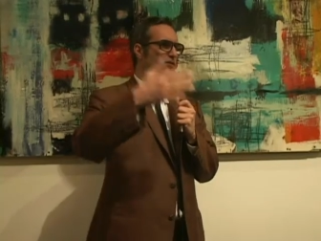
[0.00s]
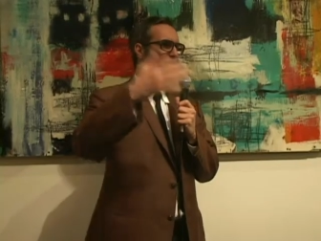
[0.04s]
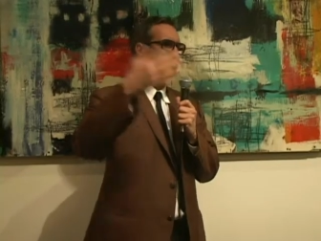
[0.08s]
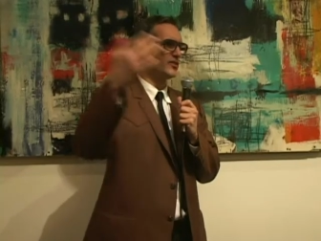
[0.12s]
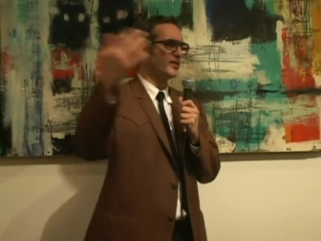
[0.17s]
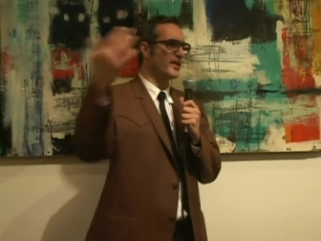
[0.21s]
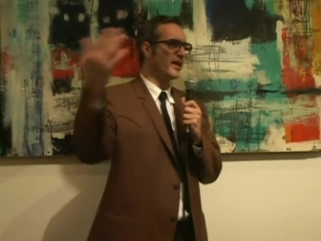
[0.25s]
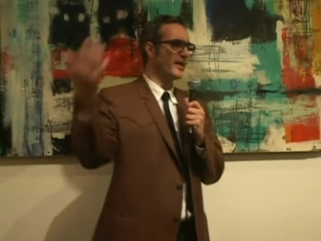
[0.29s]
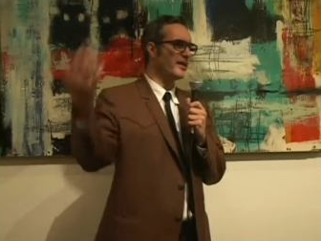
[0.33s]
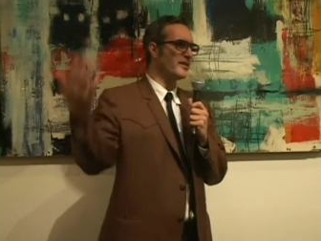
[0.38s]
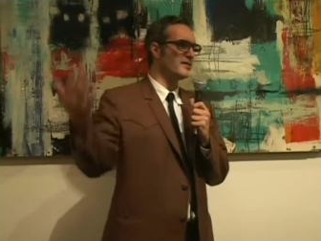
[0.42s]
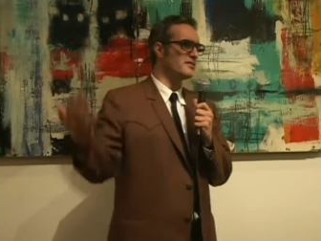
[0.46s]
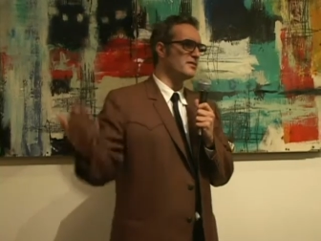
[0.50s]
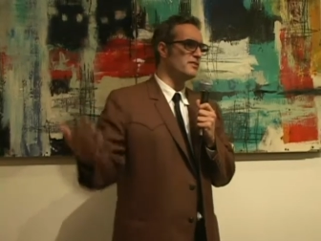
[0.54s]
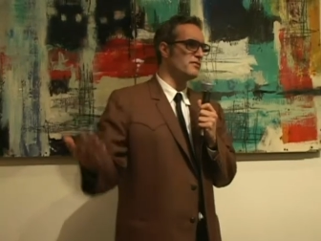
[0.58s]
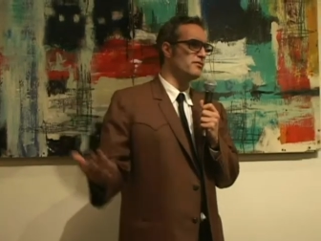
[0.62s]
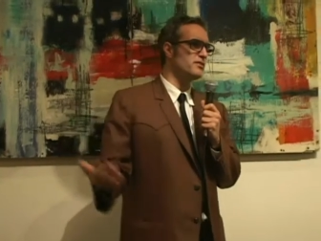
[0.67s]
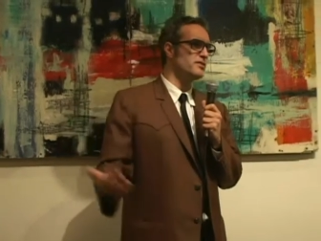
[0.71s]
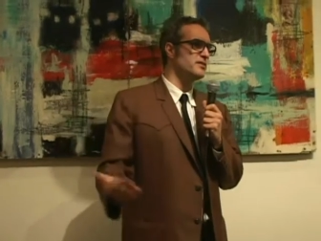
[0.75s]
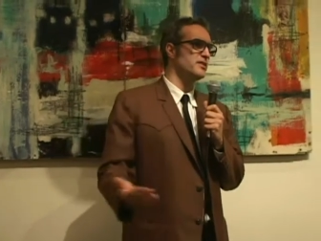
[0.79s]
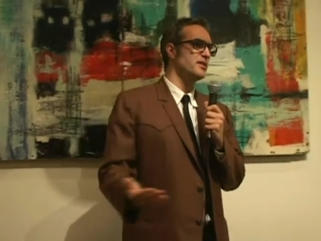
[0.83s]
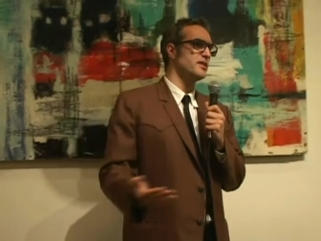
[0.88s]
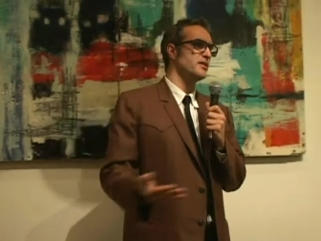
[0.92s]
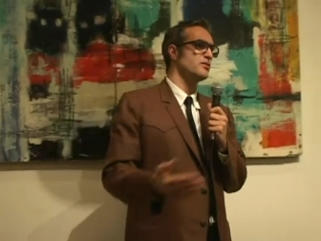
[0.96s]

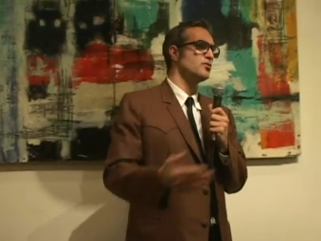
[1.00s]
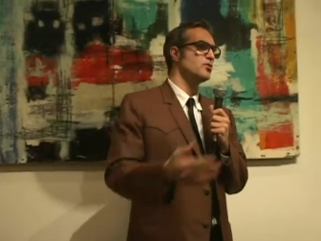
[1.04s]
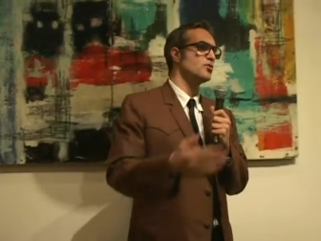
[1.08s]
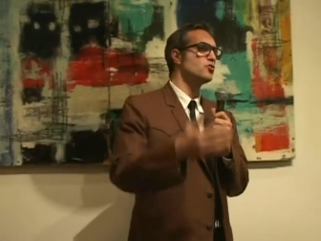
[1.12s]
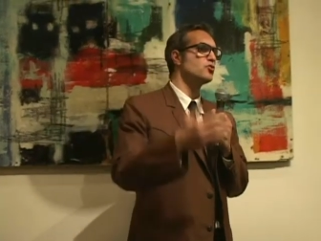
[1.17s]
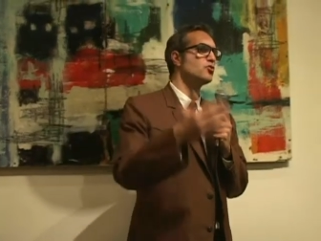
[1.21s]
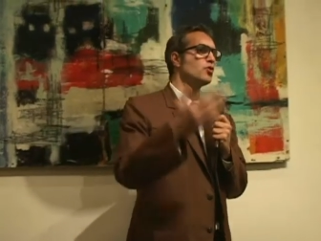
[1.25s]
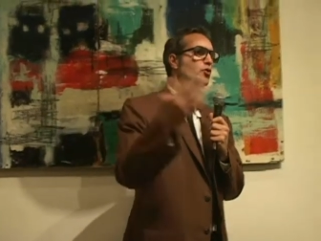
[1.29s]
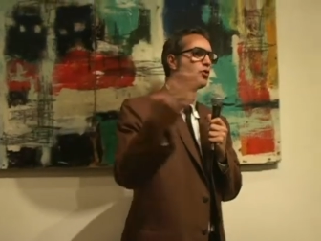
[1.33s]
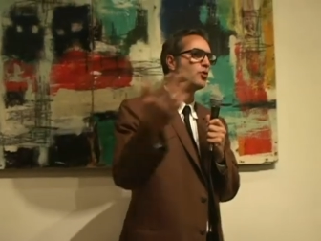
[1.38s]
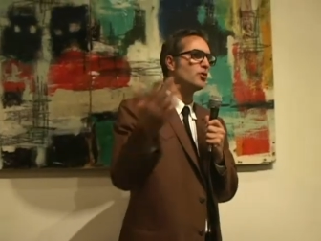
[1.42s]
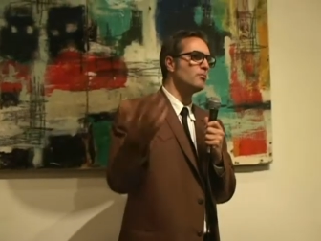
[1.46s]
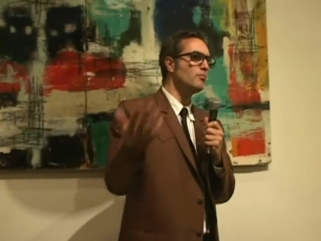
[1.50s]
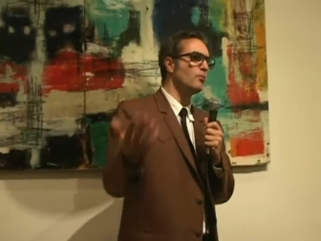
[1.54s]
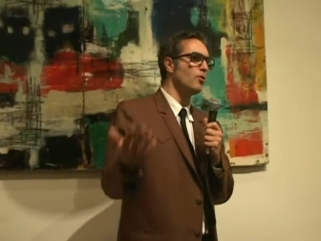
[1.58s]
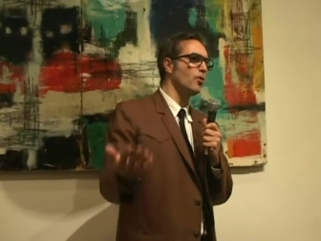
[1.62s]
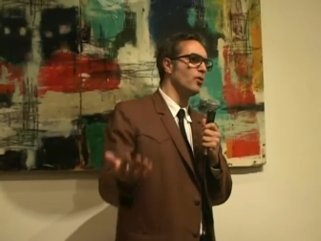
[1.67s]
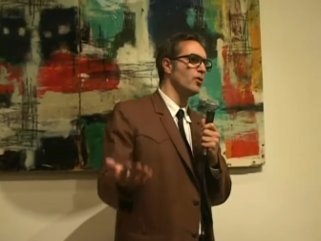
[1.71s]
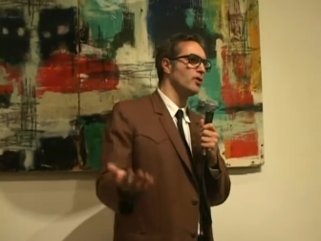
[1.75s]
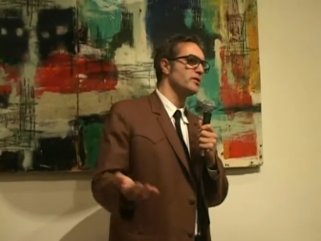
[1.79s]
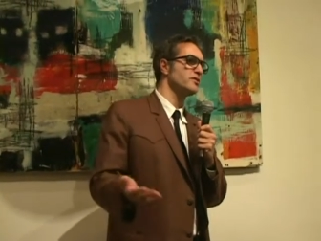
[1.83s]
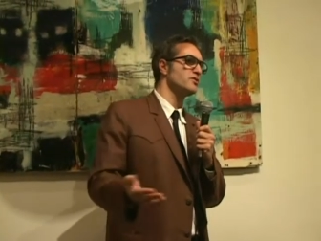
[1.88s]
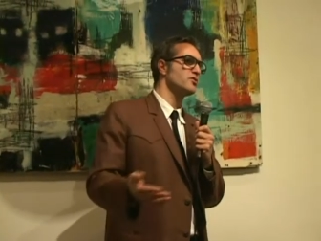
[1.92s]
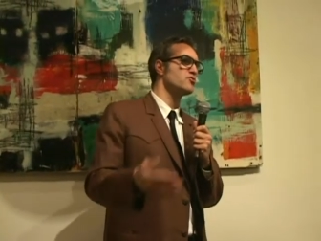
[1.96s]
negativity and the
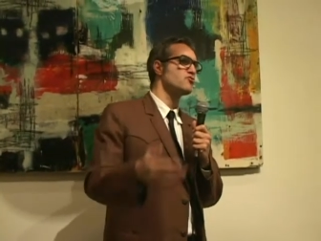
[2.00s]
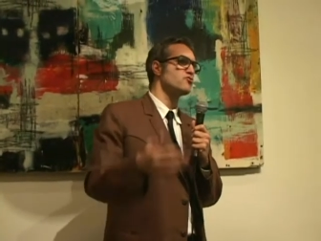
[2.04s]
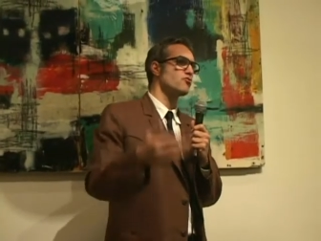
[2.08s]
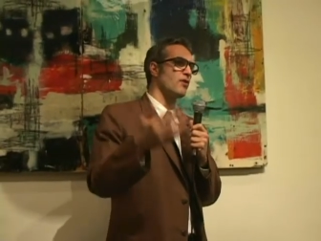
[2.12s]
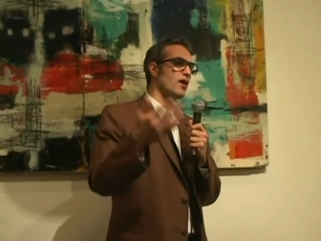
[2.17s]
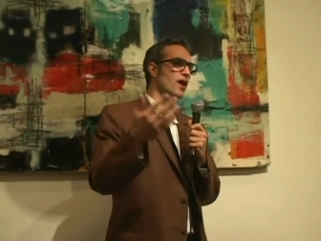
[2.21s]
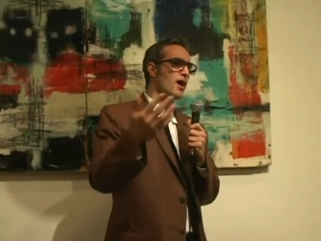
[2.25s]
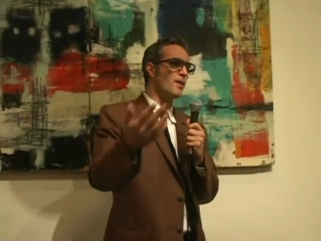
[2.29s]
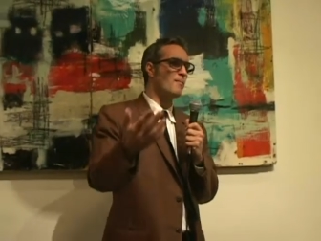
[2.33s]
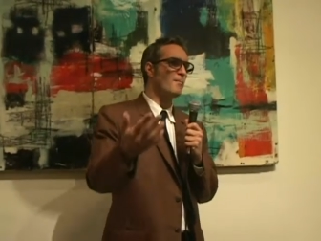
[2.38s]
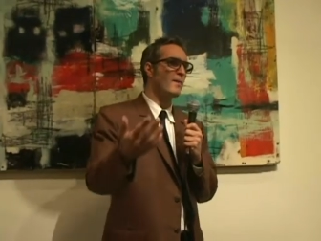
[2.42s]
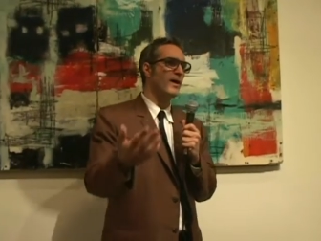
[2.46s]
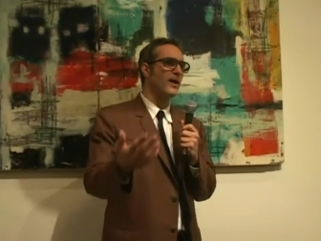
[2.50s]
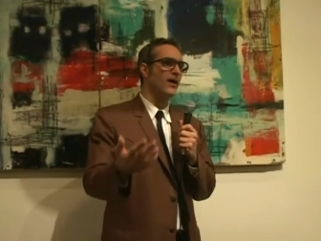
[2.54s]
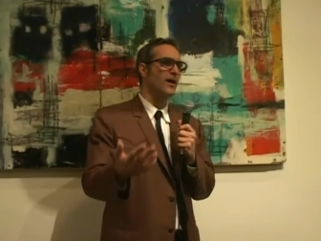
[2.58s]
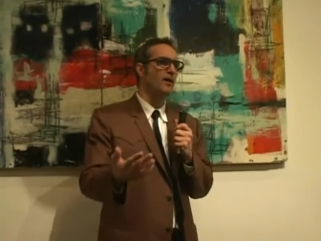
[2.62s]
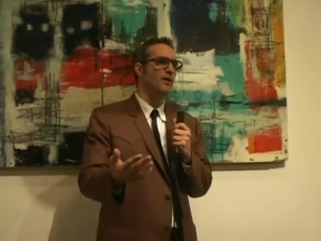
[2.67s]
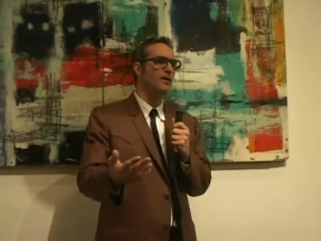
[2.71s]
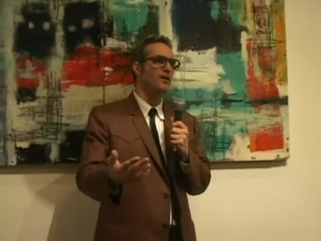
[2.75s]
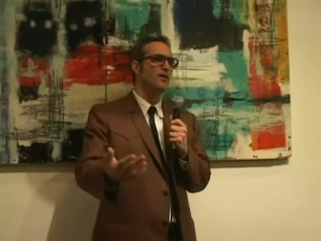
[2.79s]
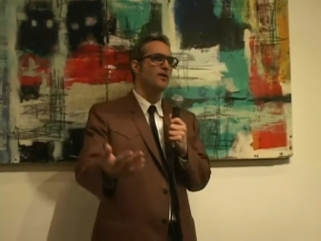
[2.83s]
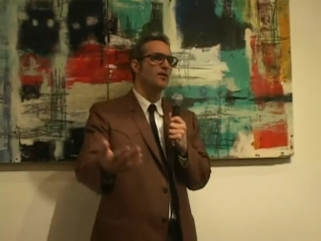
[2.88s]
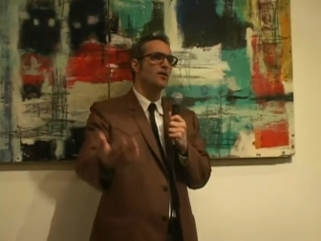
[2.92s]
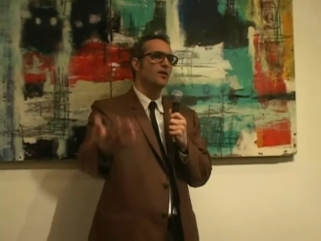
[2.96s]
turmoil and the drama